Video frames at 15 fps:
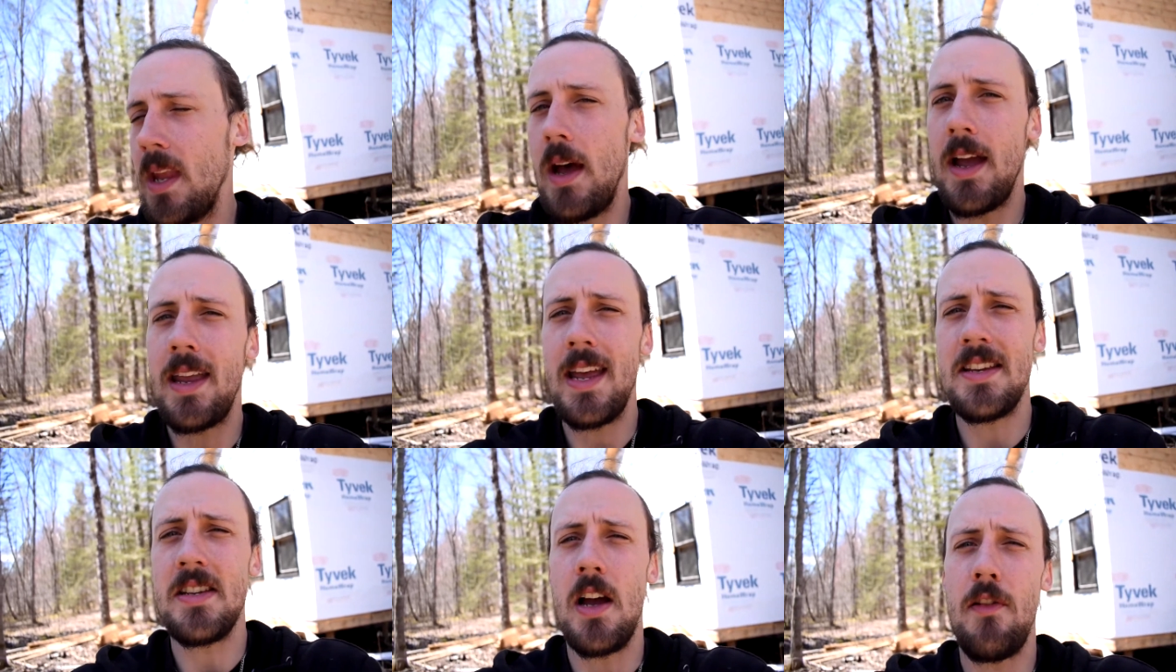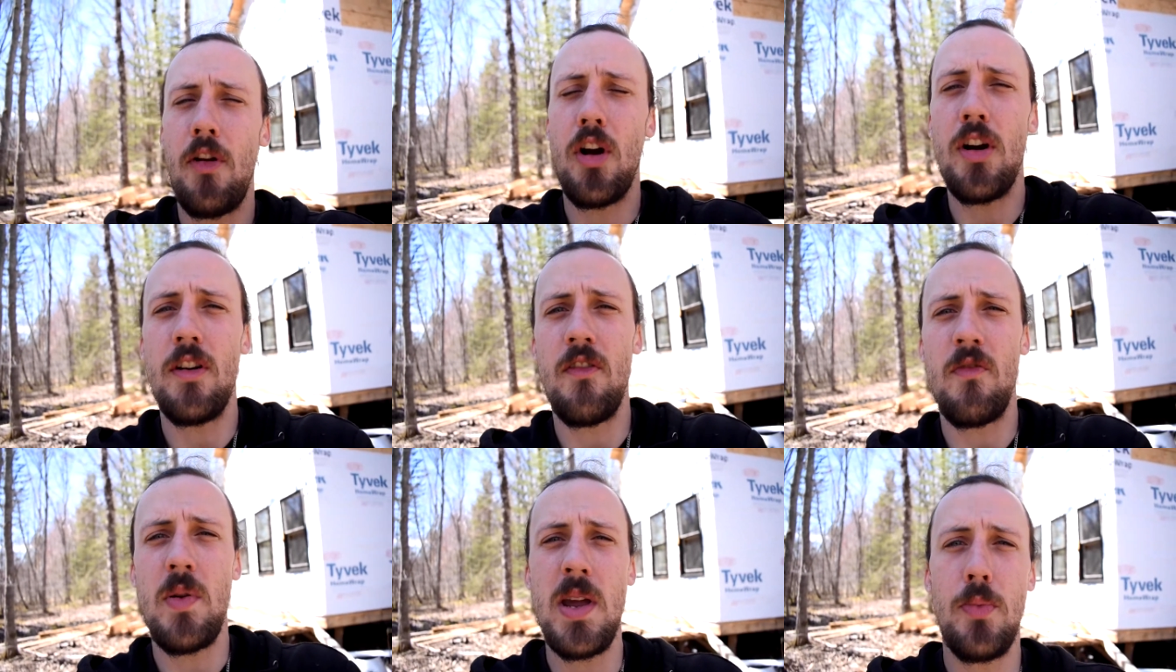I guess I've heard
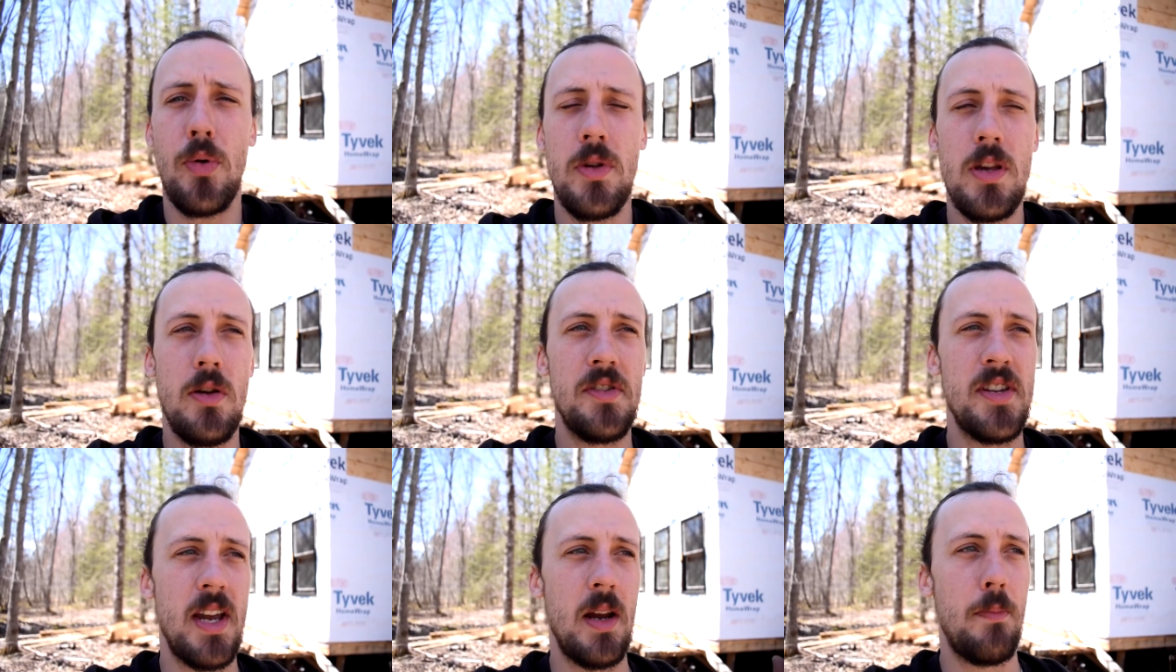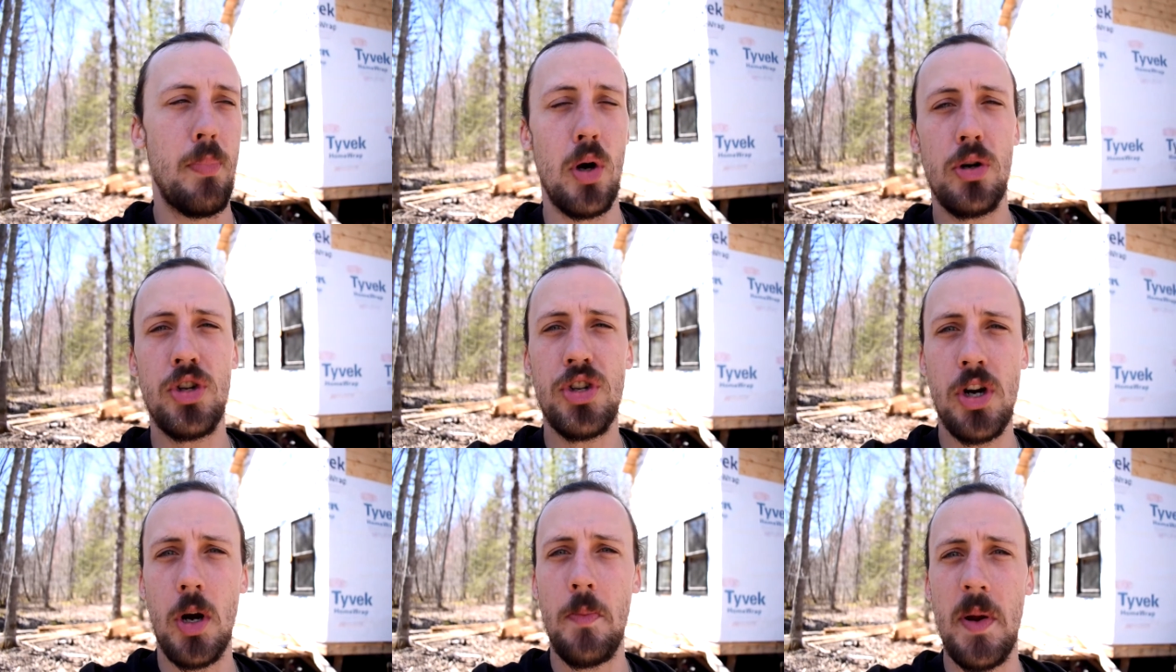of people using birch
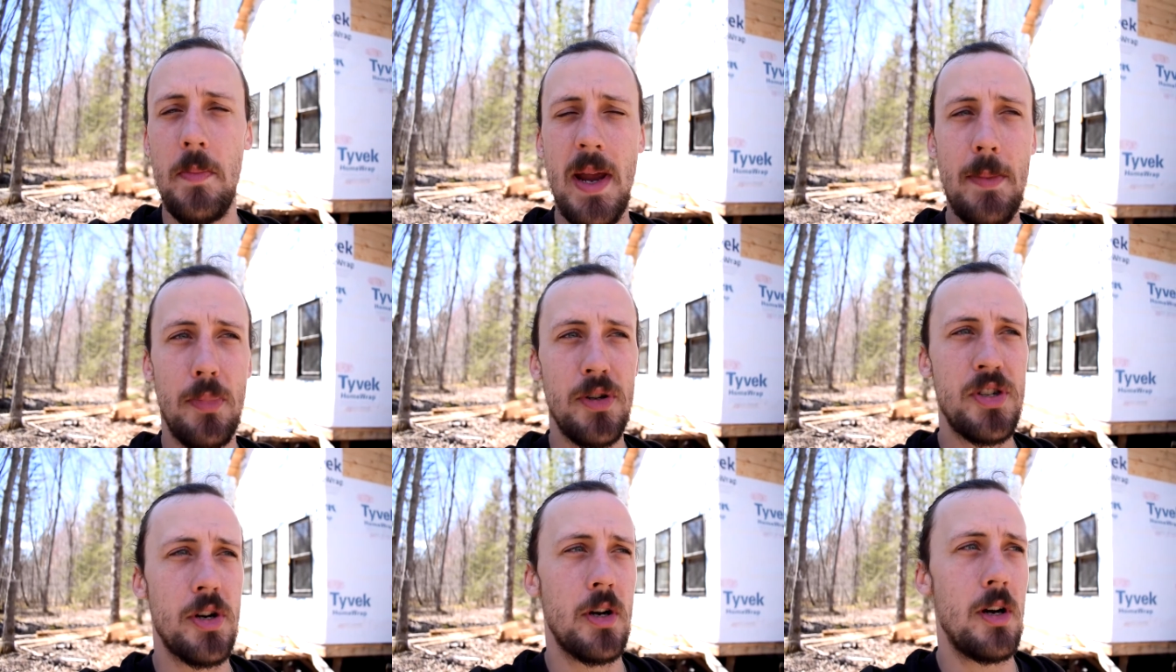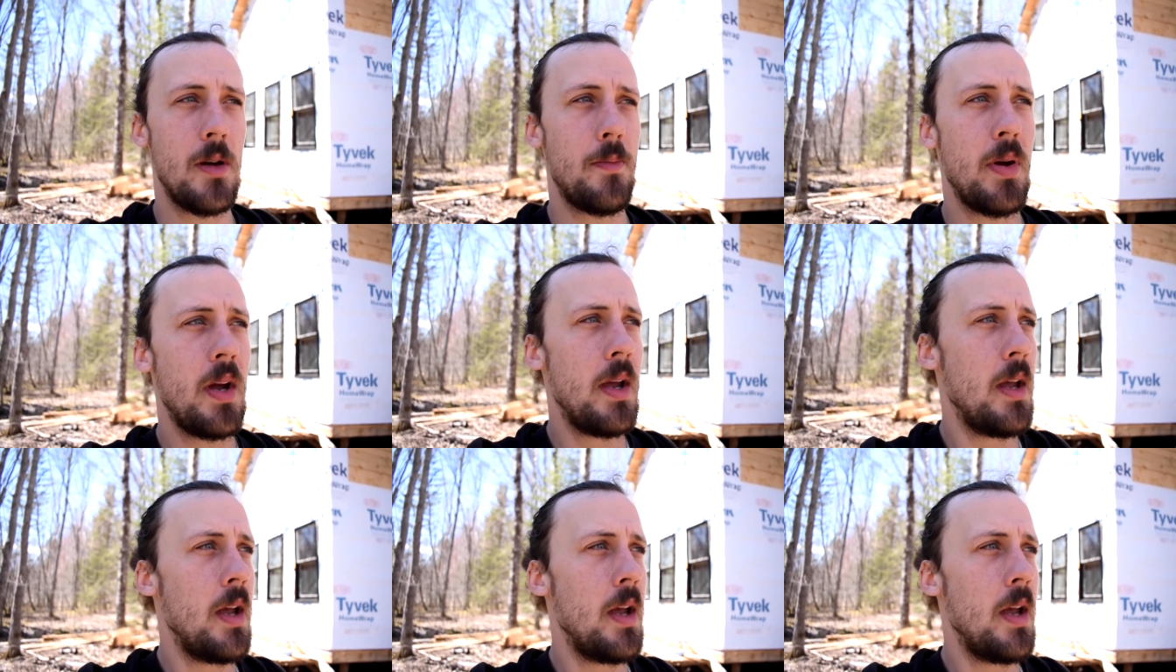syrup and maple syrup